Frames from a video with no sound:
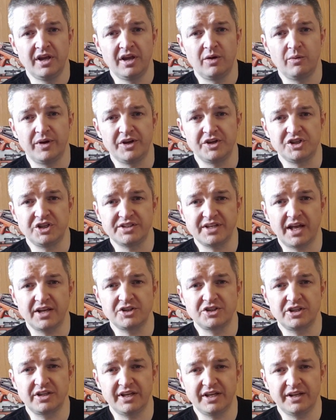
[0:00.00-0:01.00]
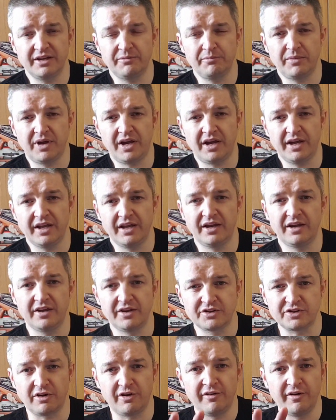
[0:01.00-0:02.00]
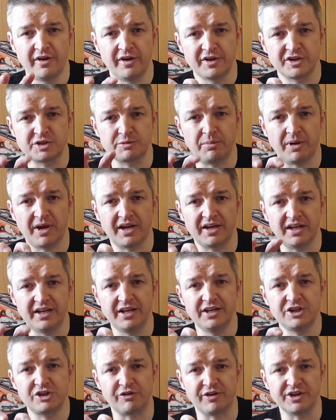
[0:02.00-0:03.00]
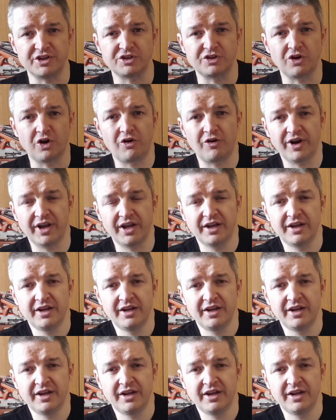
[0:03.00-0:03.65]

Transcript: which is actually my sort of spinal injury story.